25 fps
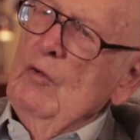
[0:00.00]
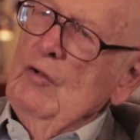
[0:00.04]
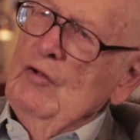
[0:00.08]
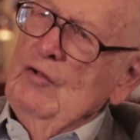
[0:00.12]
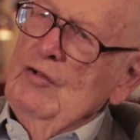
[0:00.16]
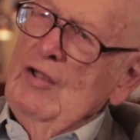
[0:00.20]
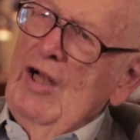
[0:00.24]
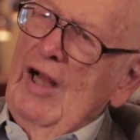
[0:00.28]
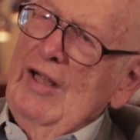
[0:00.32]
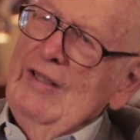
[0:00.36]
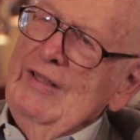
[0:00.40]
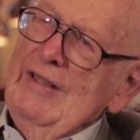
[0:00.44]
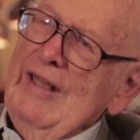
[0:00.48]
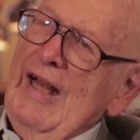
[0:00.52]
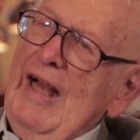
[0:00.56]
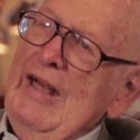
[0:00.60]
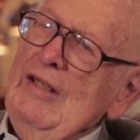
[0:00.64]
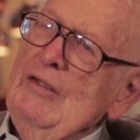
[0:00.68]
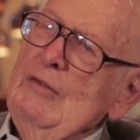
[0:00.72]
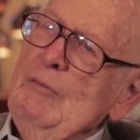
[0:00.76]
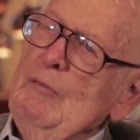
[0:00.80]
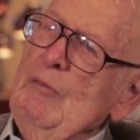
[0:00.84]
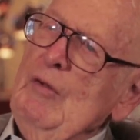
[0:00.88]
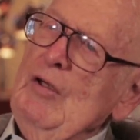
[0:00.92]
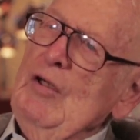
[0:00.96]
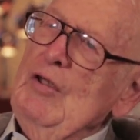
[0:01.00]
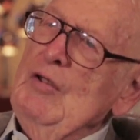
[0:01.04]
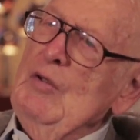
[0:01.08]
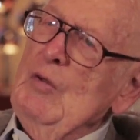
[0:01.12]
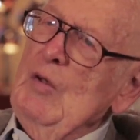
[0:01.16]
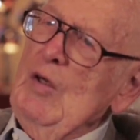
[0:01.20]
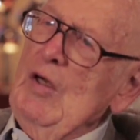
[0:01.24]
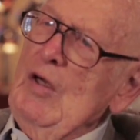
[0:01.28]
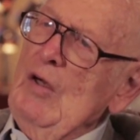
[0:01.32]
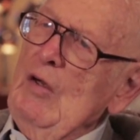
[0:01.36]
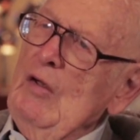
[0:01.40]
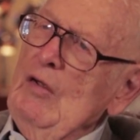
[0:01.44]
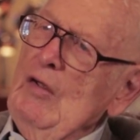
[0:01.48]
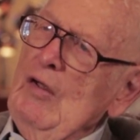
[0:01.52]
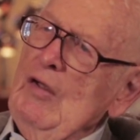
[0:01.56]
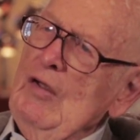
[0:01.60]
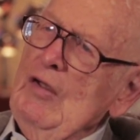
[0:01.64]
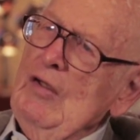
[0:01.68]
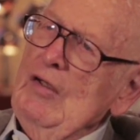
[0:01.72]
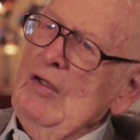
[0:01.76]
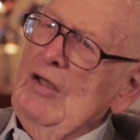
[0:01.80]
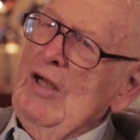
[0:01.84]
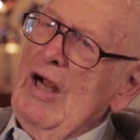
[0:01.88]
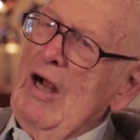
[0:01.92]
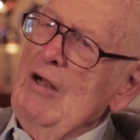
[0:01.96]
was not that
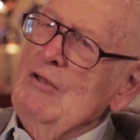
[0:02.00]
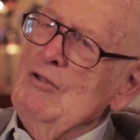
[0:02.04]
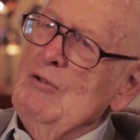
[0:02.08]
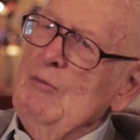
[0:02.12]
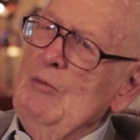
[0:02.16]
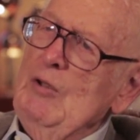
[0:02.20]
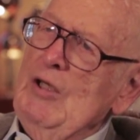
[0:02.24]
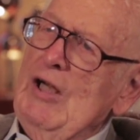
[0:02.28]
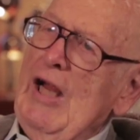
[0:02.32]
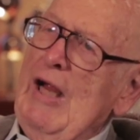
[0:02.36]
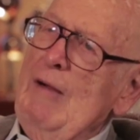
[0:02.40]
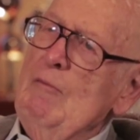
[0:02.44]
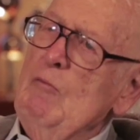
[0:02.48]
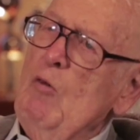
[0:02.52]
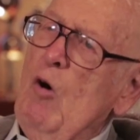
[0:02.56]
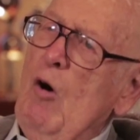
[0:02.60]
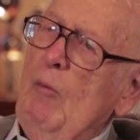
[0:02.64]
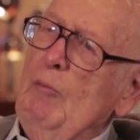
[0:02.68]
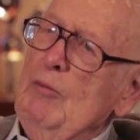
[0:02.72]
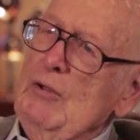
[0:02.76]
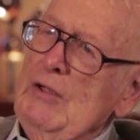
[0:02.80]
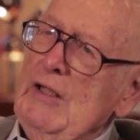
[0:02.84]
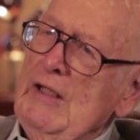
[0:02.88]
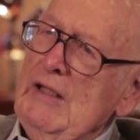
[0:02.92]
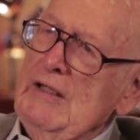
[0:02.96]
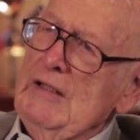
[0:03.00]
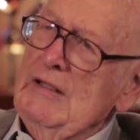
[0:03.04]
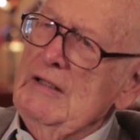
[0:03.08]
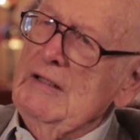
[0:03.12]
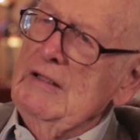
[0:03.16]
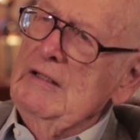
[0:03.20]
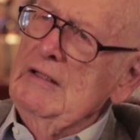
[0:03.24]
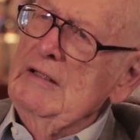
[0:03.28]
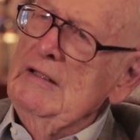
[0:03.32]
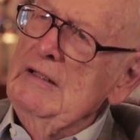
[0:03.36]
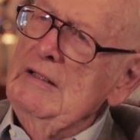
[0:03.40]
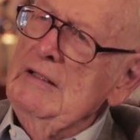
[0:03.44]
the council became more political.